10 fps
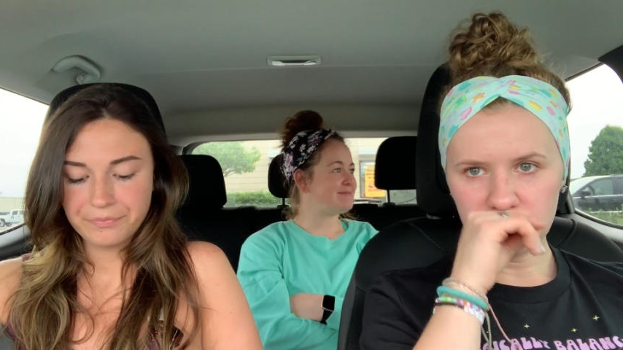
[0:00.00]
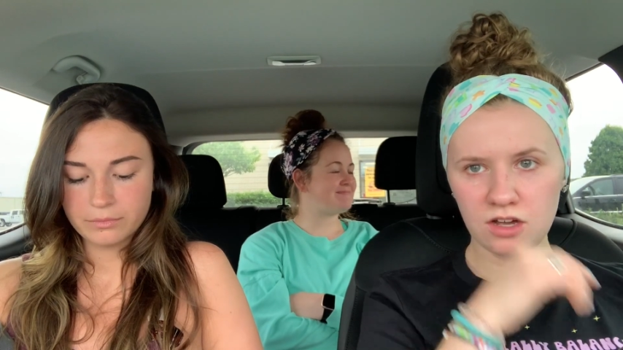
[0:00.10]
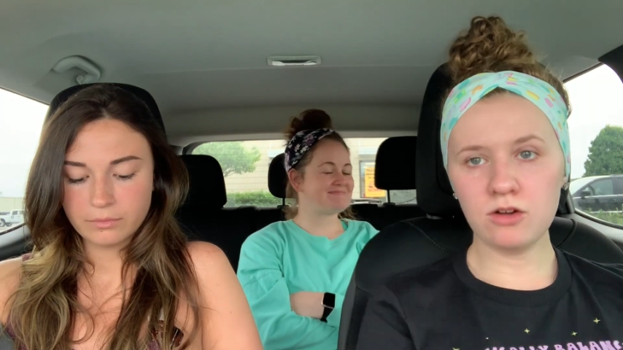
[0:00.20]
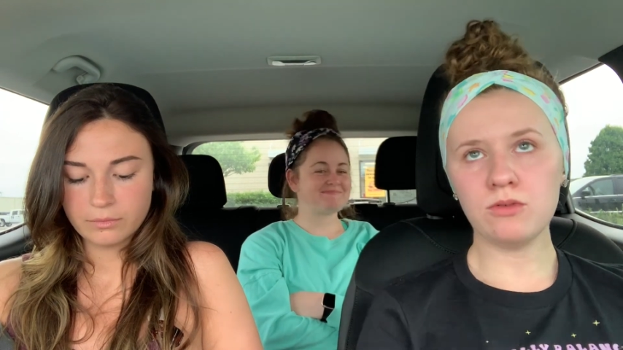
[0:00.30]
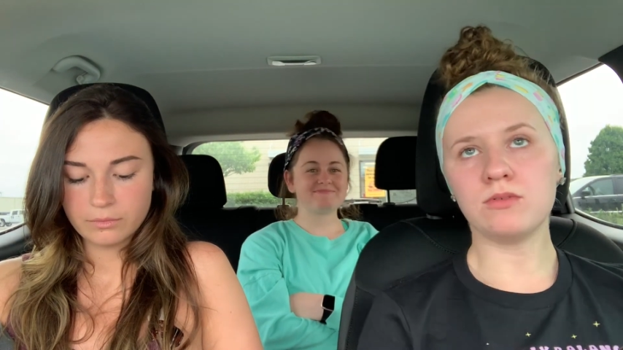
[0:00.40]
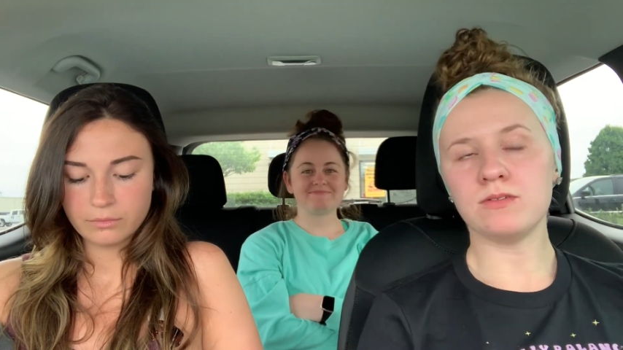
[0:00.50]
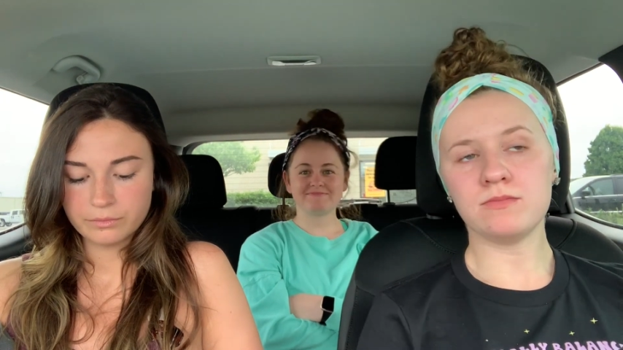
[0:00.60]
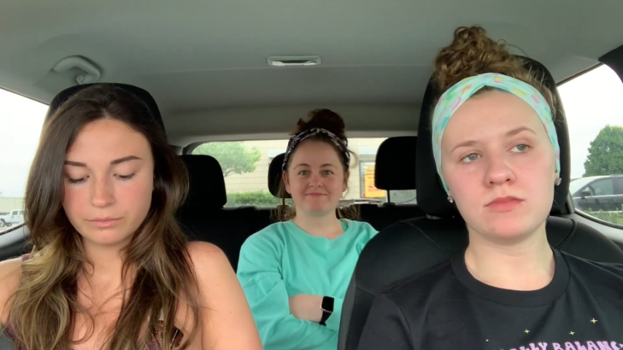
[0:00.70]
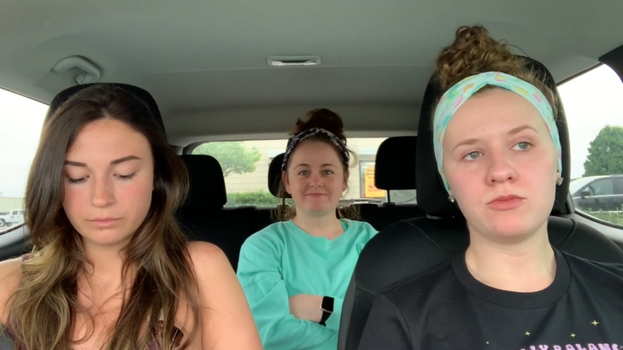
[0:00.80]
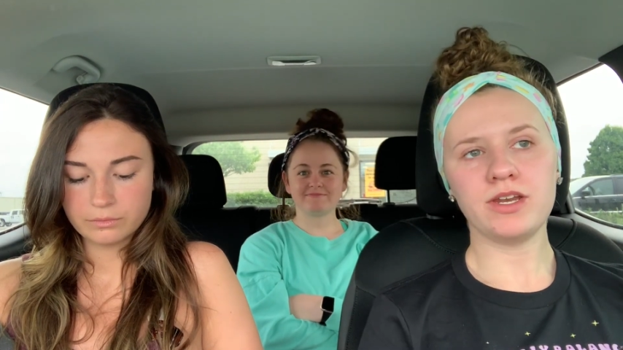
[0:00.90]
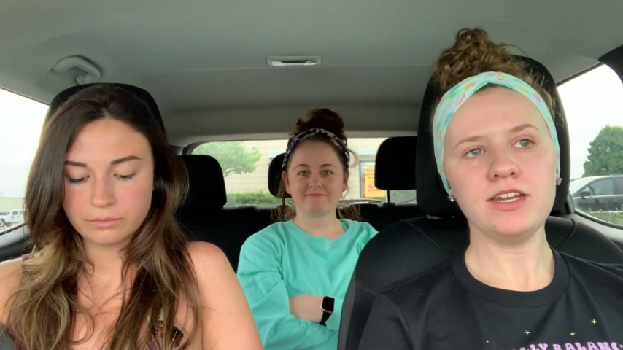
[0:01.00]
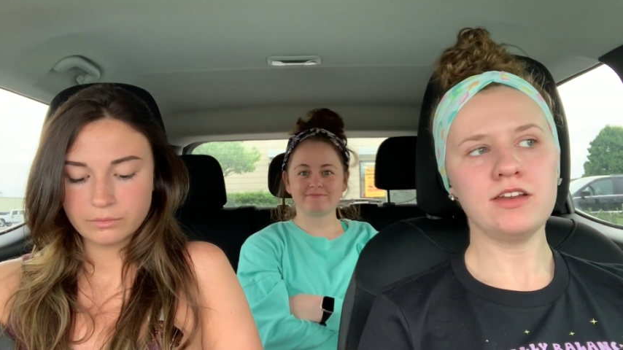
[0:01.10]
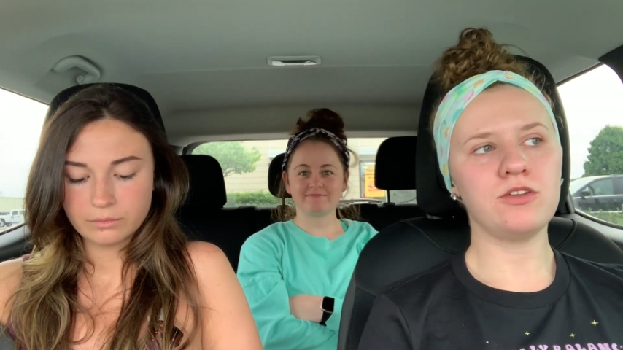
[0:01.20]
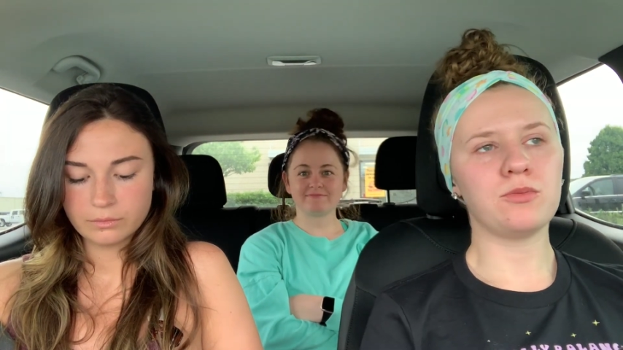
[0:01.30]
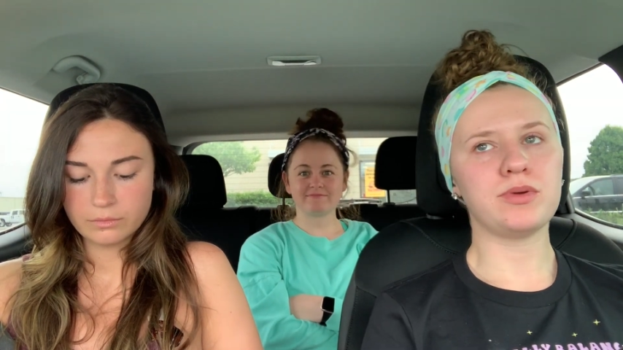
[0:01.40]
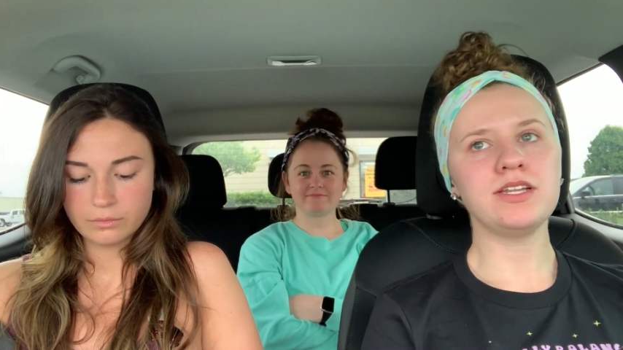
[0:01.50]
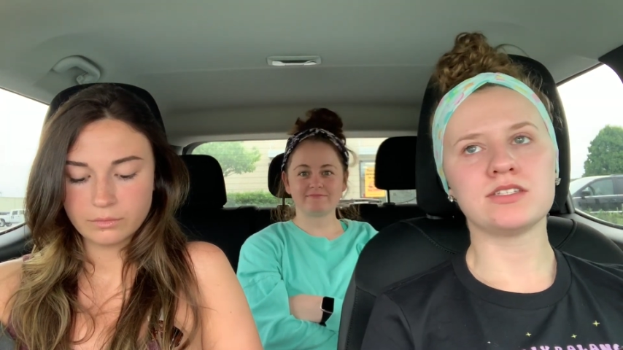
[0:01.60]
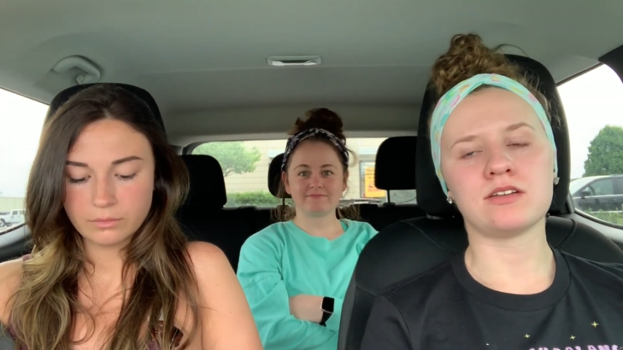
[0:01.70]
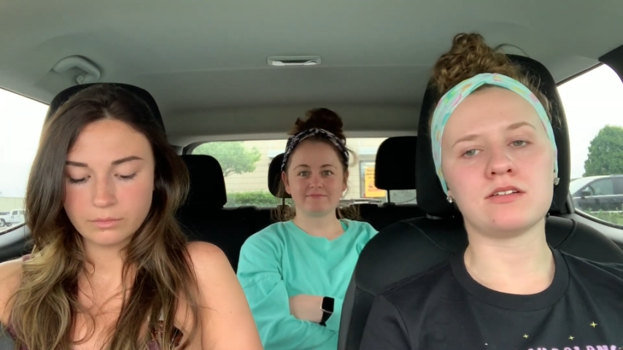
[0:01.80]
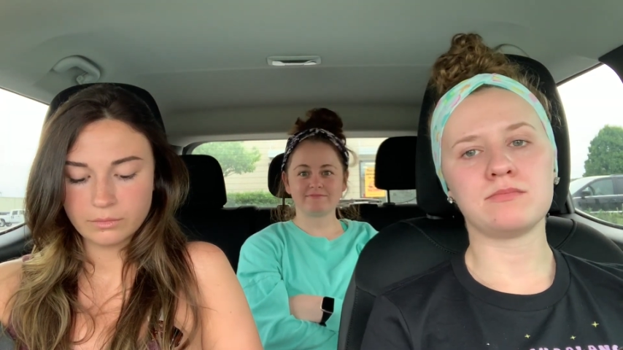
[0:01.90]
Speaker 1: Oh, we need to do a
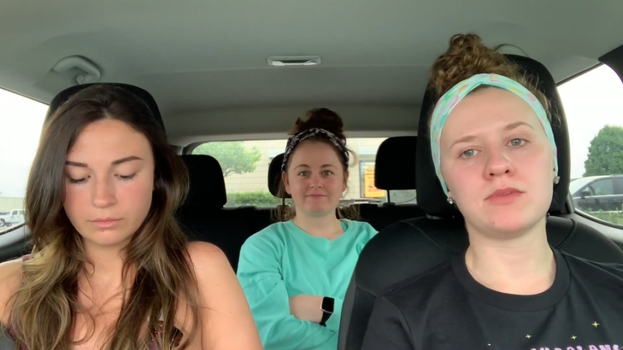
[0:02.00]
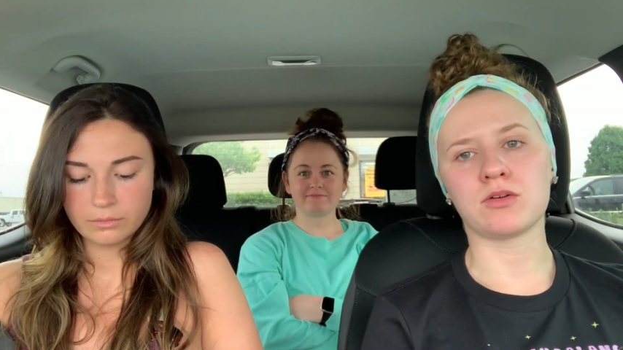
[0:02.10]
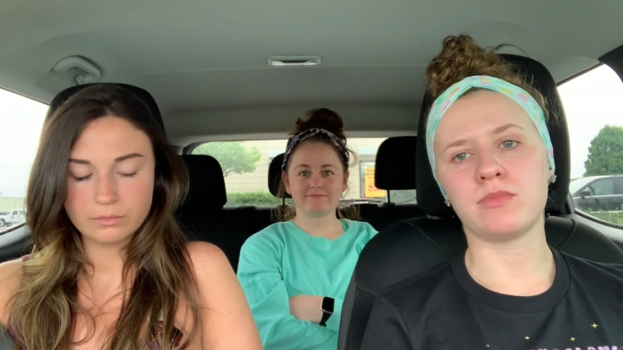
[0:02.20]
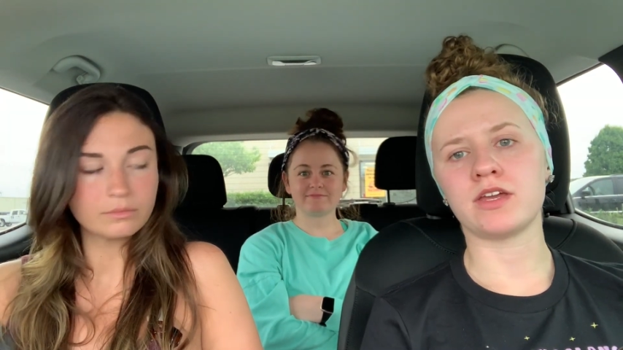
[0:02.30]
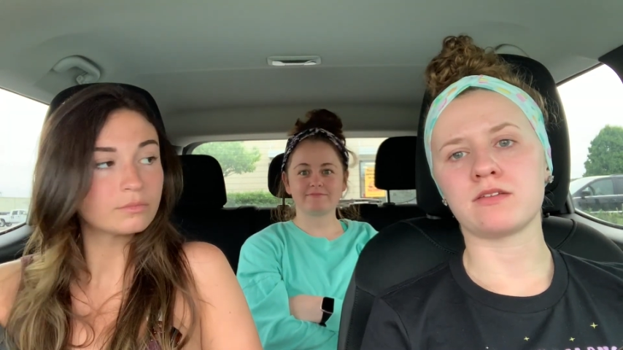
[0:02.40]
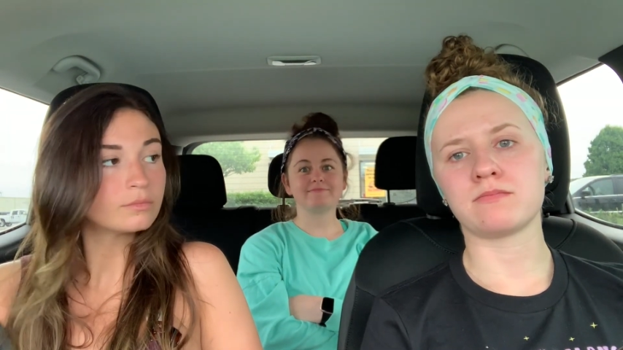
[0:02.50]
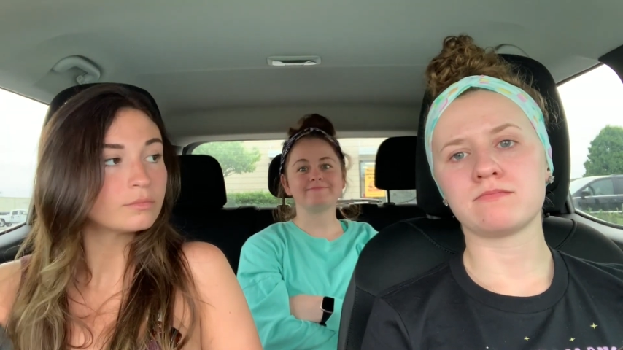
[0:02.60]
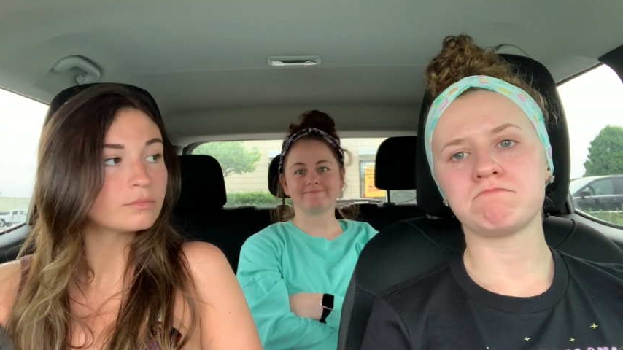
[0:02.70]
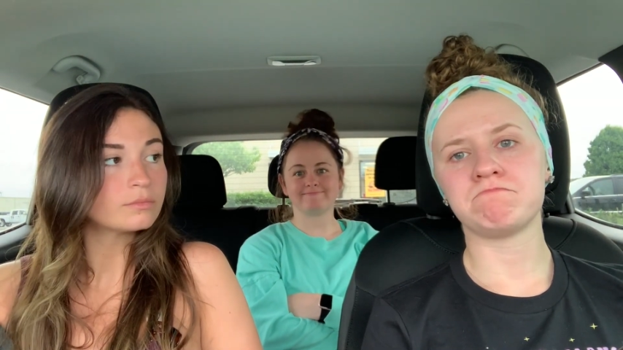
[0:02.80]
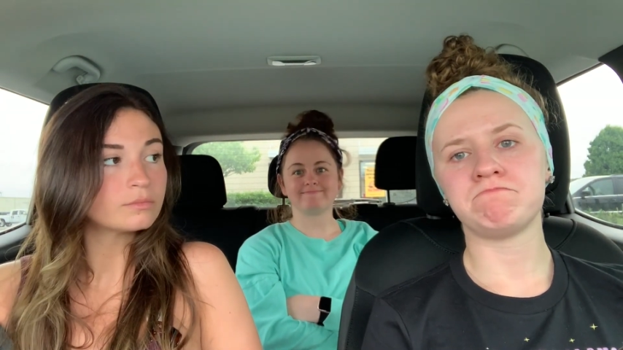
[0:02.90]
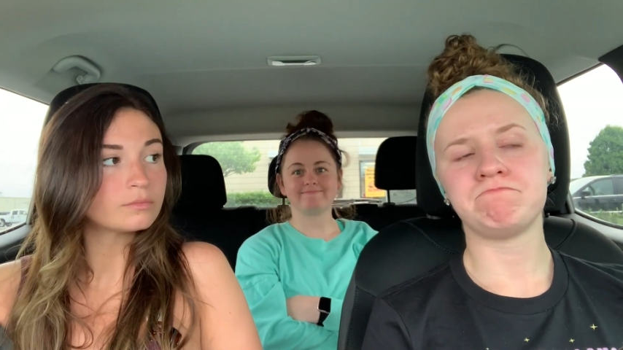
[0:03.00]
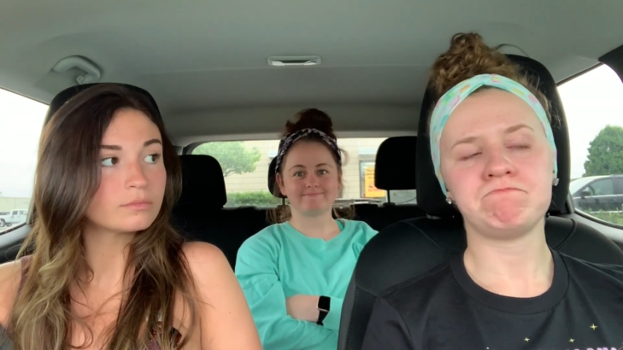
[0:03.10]
pizza mukbang. Mm-hmm.